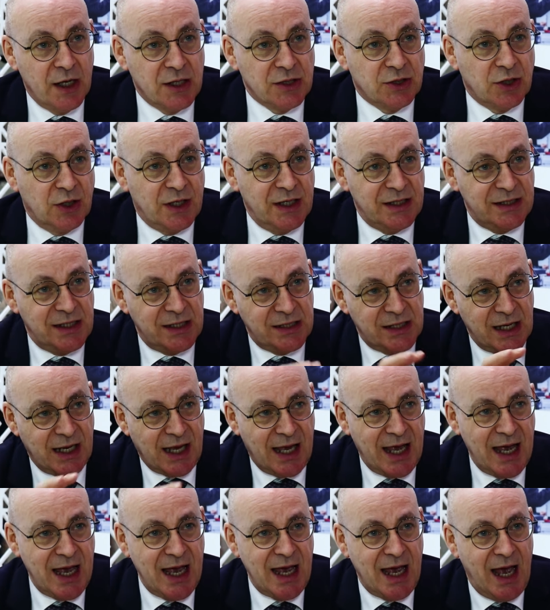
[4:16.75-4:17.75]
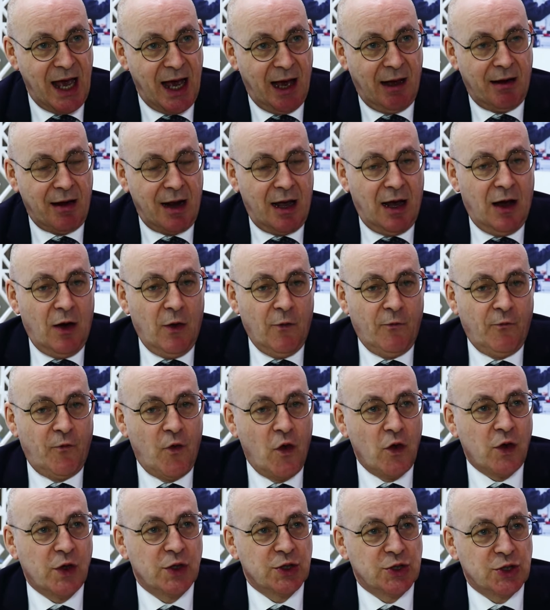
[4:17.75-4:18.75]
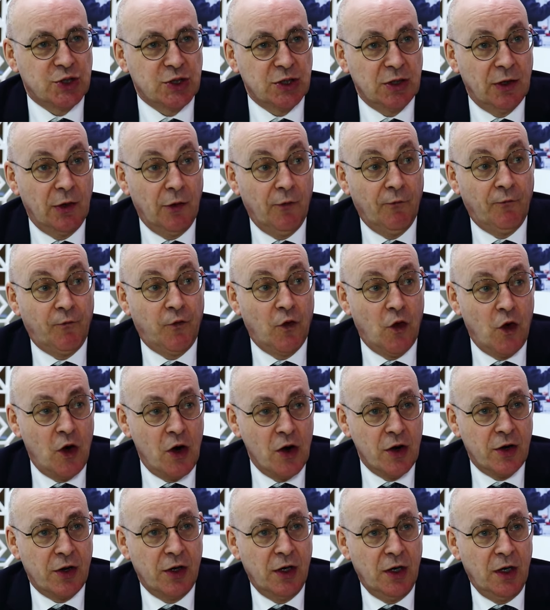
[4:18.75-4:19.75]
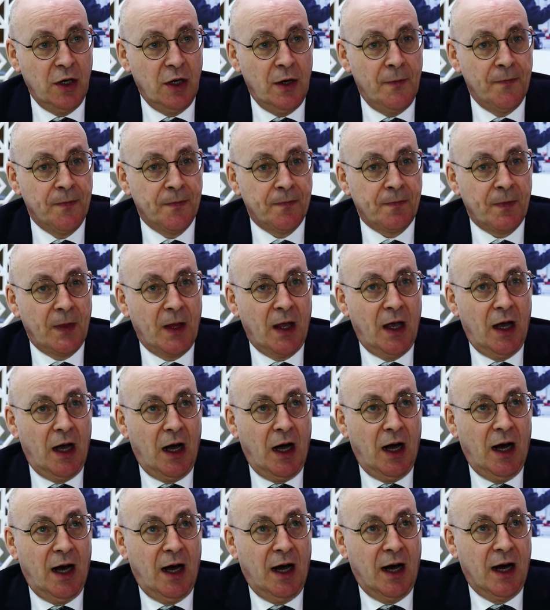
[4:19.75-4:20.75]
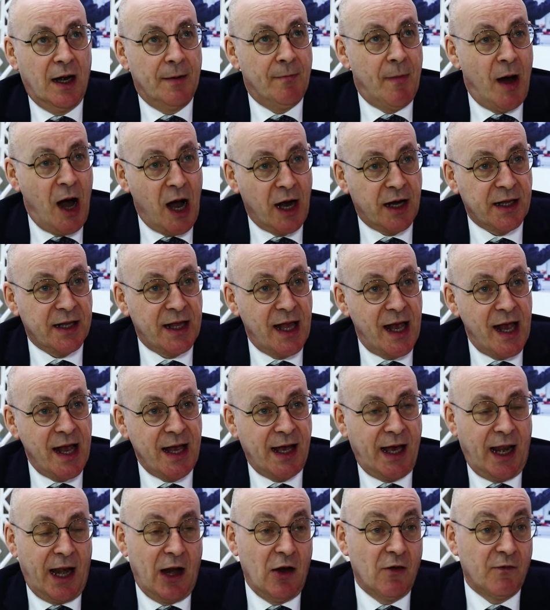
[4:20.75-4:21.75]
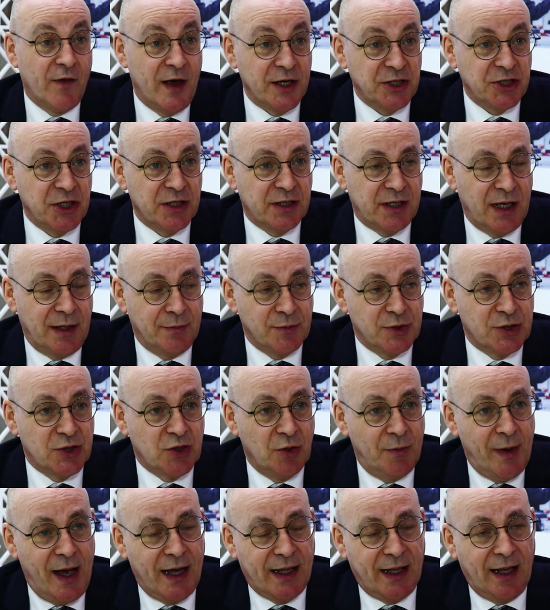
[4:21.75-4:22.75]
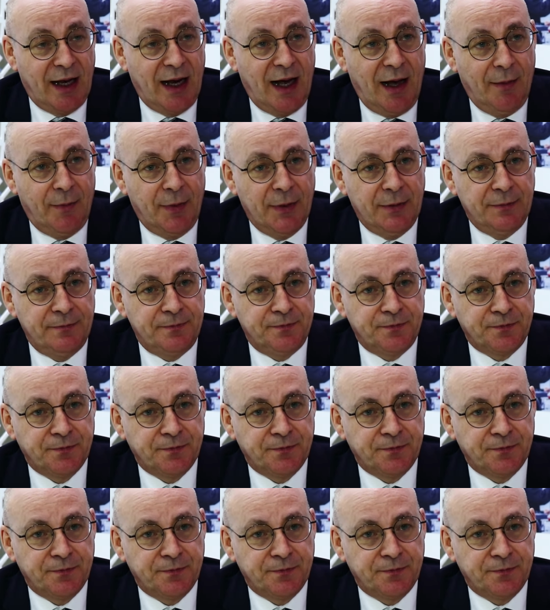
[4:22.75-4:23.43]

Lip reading: So this is a key area of focus for our marketing and innovation teams to make that happen.